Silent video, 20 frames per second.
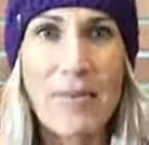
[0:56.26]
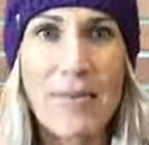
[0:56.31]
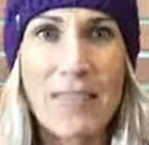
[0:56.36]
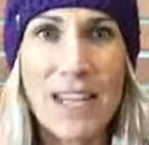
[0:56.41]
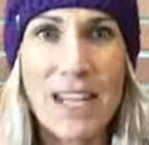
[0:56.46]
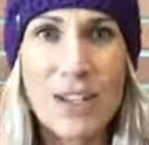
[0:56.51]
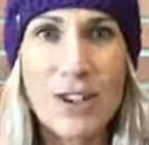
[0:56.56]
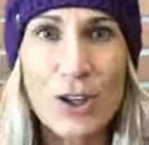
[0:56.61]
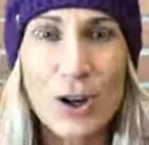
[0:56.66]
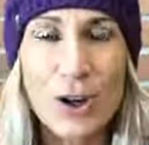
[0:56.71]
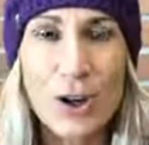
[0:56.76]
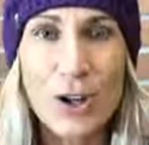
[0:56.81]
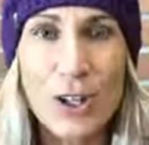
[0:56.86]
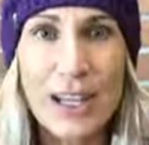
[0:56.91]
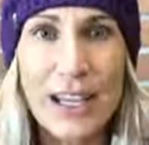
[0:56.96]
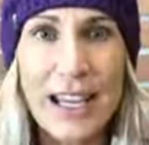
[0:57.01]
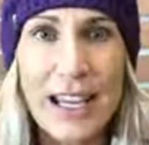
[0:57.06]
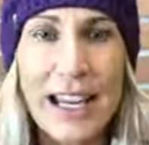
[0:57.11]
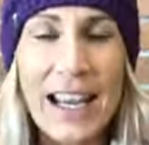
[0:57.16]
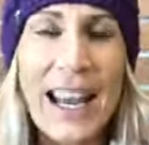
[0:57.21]

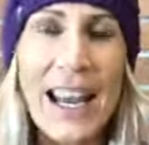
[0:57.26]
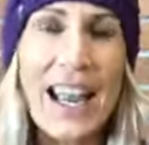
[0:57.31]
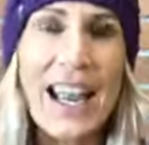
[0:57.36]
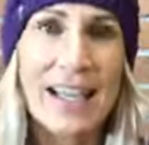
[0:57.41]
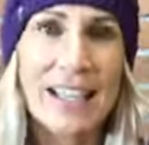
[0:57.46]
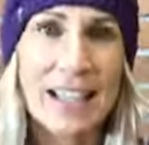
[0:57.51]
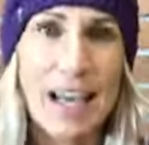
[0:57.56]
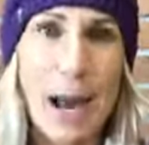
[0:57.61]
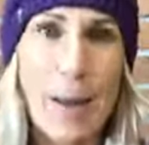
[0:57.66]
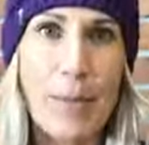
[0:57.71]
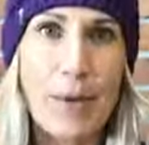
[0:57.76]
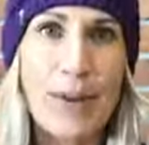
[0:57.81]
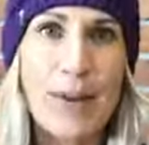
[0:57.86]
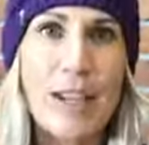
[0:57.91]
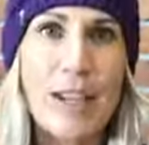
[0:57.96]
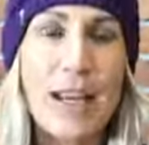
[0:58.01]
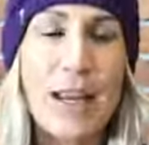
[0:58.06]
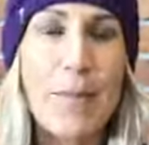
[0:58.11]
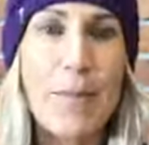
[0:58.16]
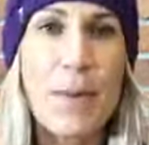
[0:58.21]
internally and
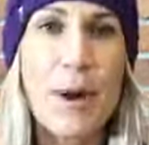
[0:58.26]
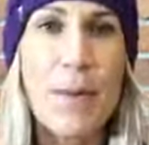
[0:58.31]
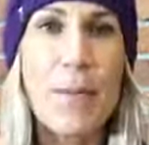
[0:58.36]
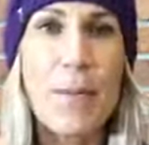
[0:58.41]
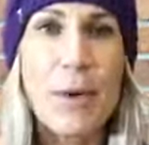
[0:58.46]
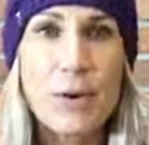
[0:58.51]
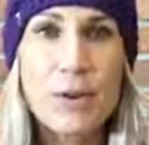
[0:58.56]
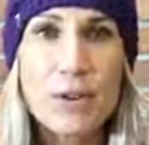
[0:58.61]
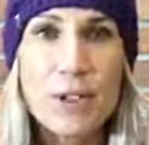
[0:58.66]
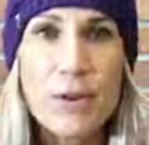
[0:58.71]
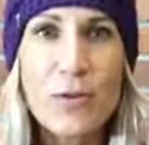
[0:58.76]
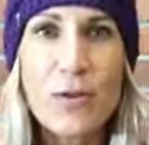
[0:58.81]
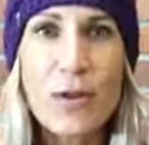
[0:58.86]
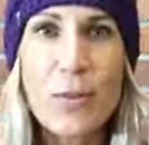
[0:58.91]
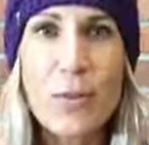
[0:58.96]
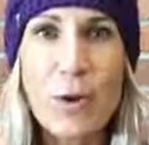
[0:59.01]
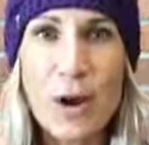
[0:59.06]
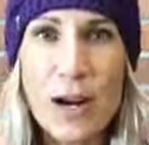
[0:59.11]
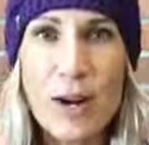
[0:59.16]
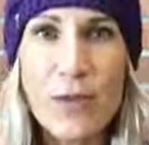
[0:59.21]
topically, but mostly for the
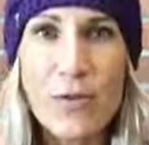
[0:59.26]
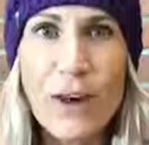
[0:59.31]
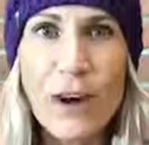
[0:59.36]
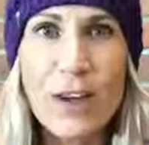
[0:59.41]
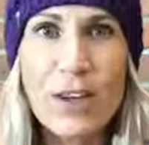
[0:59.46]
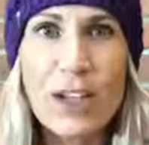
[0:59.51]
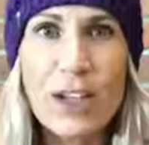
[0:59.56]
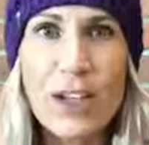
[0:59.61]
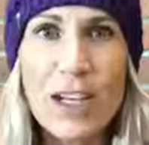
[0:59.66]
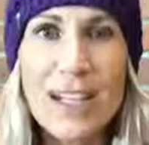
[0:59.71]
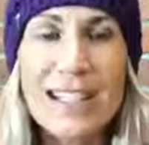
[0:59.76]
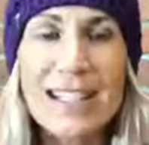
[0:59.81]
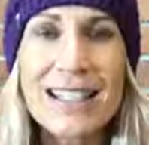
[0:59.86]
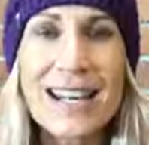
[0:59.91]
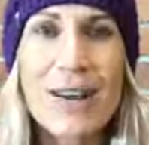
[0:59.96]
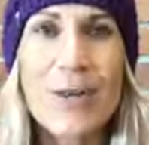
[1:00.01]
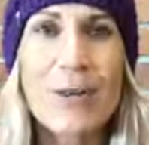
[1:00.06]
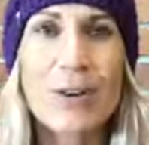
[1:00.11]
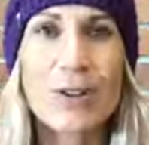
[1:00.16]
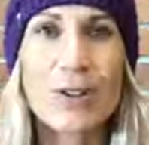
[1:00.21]
brain function.
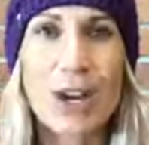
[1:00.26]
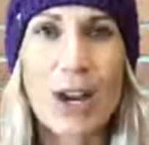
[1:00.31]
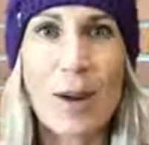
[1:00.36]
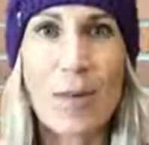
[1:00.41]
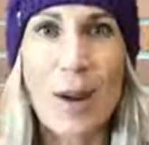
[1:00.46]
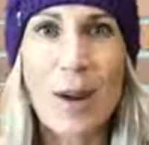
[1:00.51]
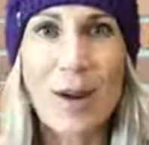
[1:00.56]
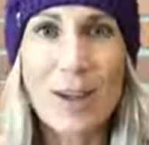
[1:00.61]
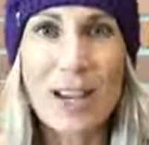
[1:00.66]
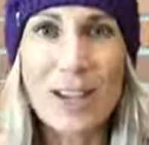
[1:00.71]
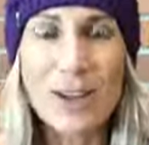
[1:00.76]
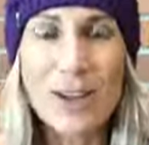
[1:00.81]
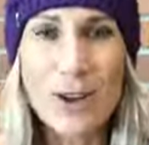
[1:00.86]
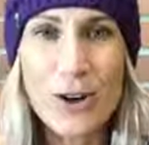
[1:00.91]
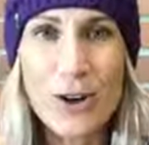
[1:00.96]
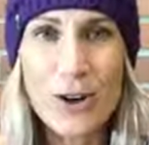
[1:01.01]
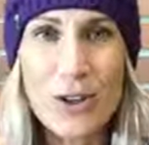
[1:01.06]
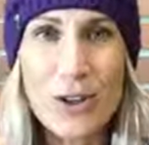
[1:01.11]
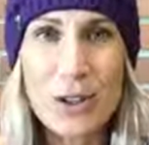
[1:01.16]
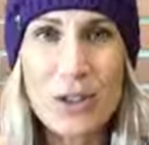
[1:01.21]
Today we're going to talk about
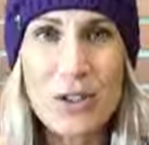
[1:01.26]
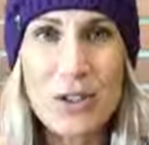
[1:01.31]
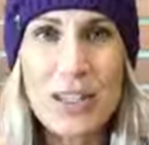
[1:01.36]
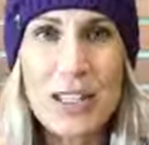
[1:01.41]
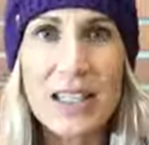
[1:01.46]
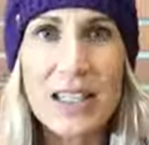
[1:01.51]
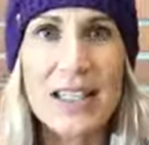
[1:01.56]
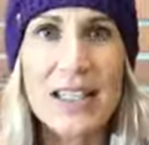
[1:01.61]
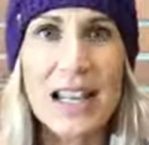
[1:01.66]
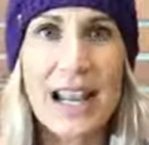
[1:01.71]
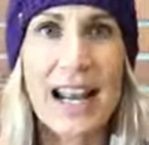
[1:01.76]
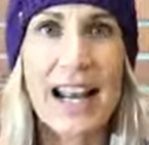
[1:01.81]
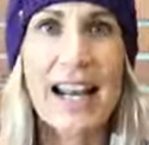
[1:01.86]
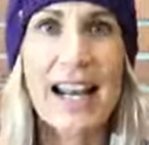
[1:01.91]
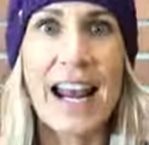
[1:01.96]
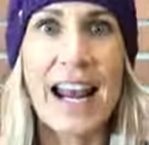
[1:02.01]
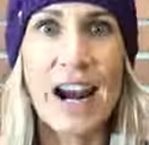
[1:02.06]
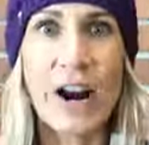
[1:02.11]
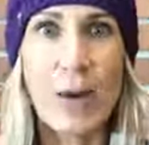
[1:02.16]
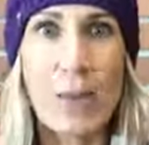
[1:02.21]
internal uses and
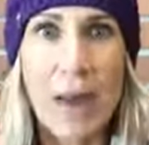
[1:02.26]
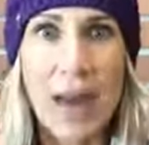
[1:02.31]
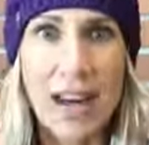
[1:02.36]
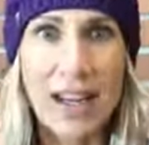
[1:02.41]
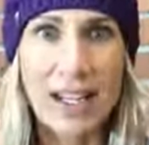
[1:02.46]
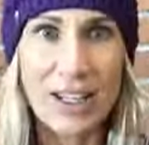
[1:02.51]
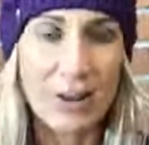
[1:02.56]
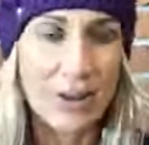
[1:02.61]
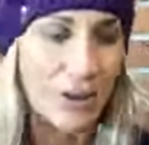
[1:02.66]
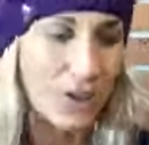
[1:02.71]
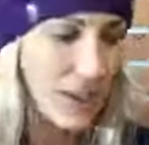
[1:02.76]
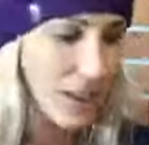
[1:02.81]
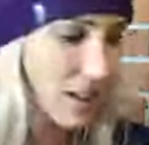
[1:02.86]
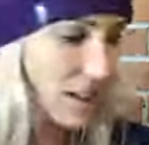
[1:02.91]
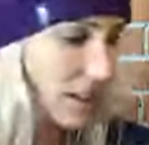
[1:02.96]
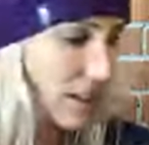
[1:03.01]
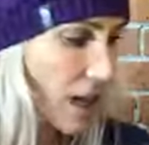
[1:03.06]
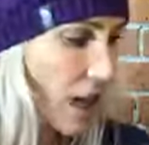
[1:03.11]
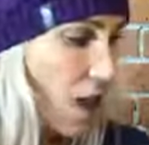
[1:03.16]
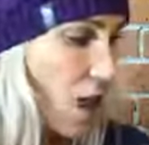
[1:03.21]
aromatic
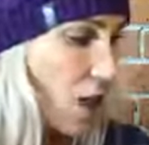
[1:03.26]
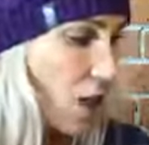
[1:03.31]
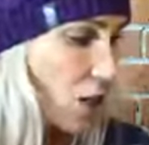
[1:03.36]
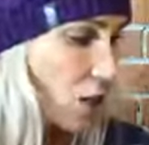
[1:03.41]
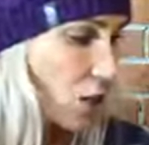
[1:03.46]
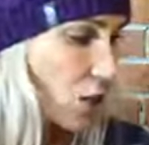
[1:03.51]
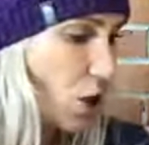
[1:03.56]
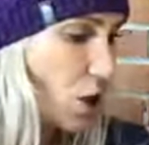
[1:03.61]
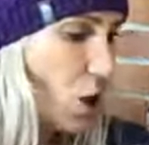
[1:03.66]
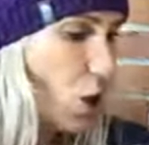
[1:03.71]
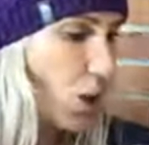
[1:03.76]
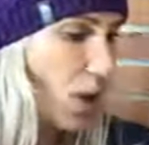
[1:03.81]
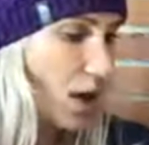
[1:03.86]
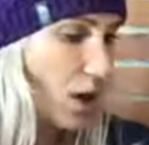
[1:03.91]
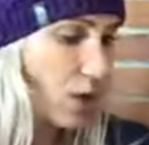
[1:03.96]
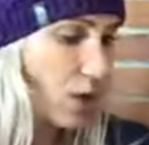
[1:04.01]
uses. So in